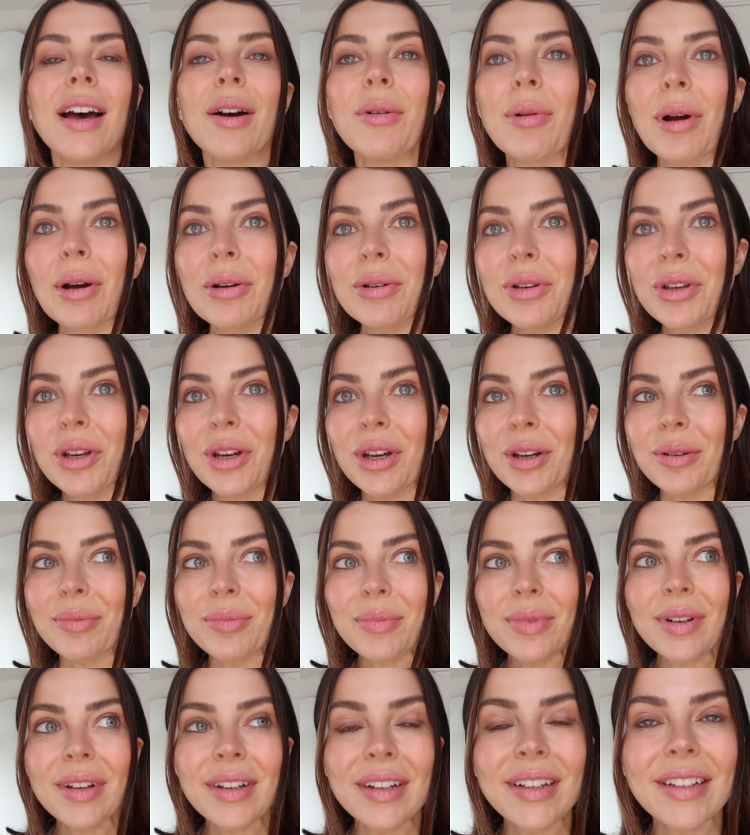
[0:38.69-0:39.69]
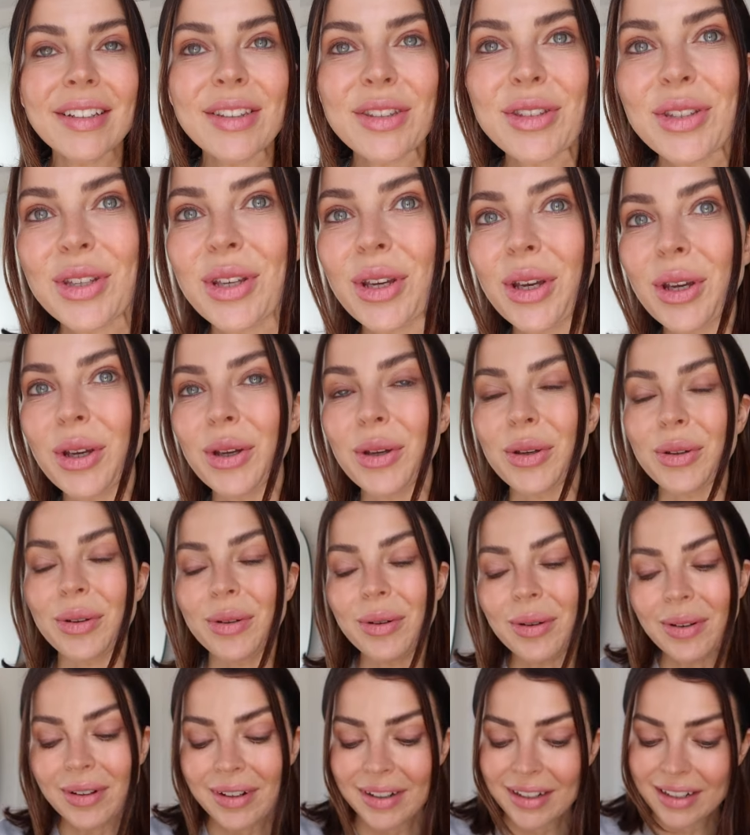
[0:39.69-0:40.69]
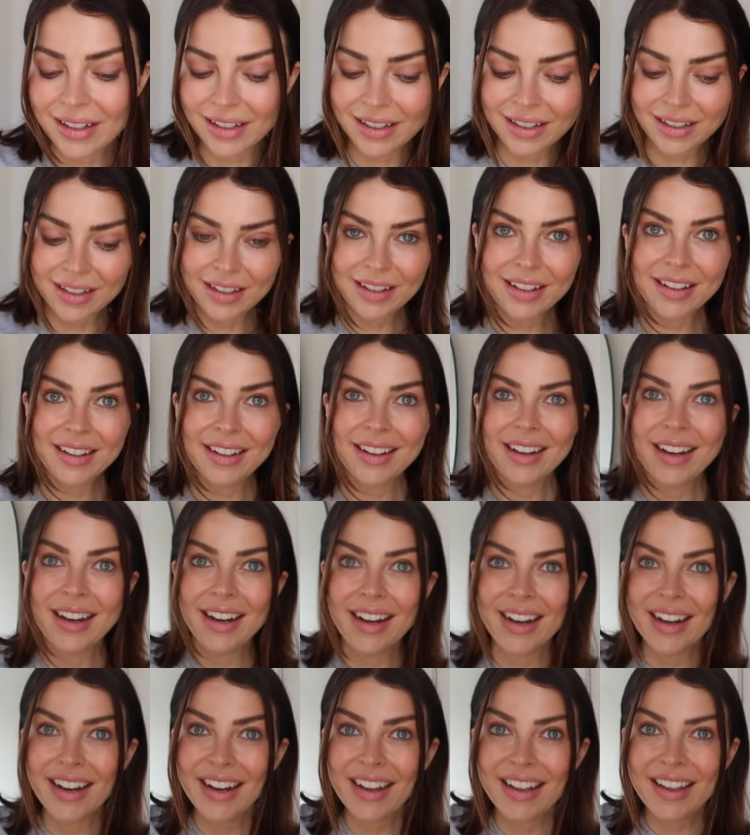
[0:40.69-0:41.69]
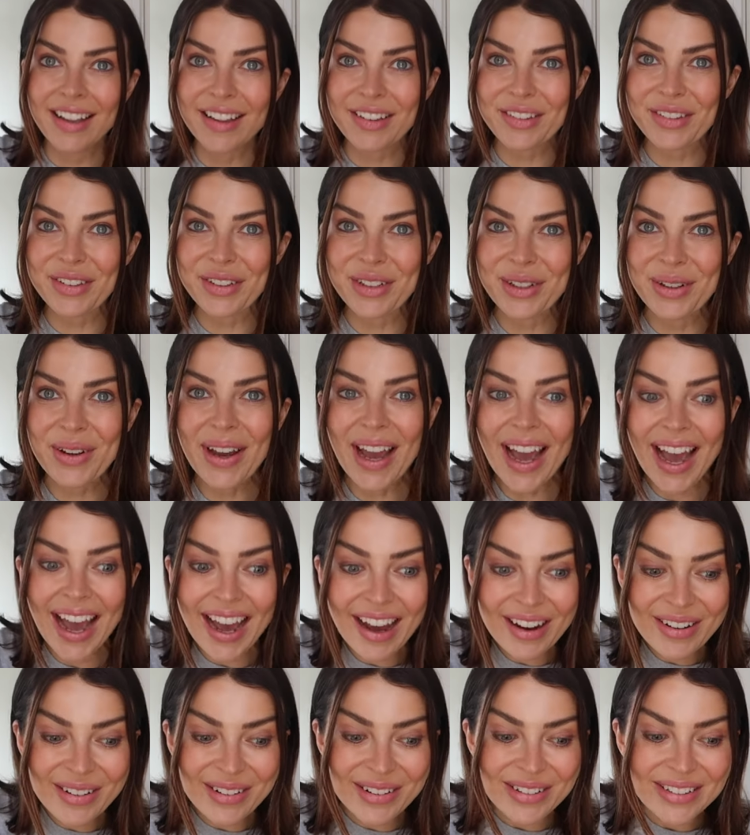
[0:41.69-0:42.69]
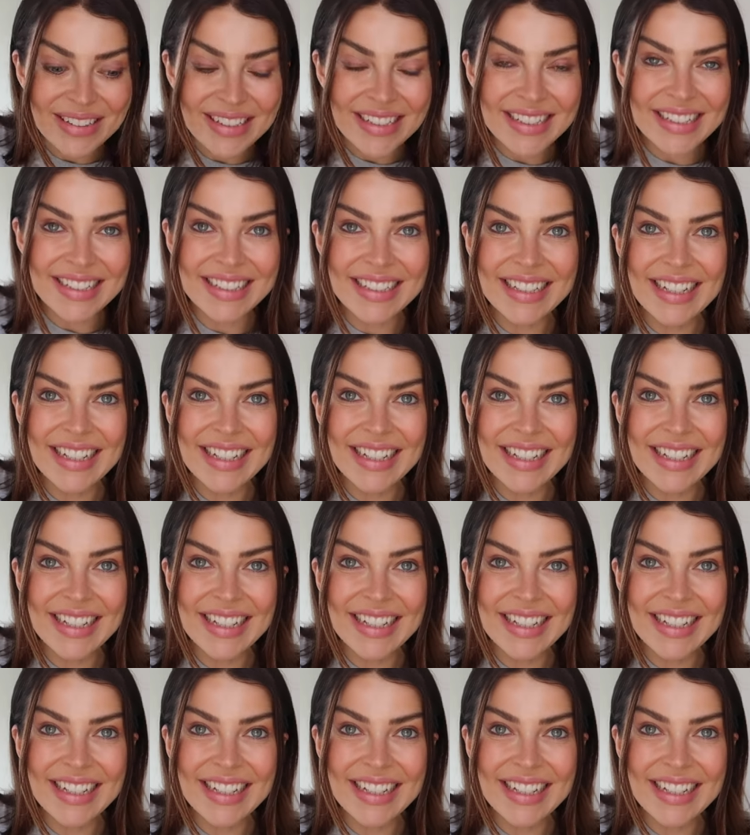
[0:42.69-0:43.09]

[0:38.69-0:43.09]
Welcome to the new house.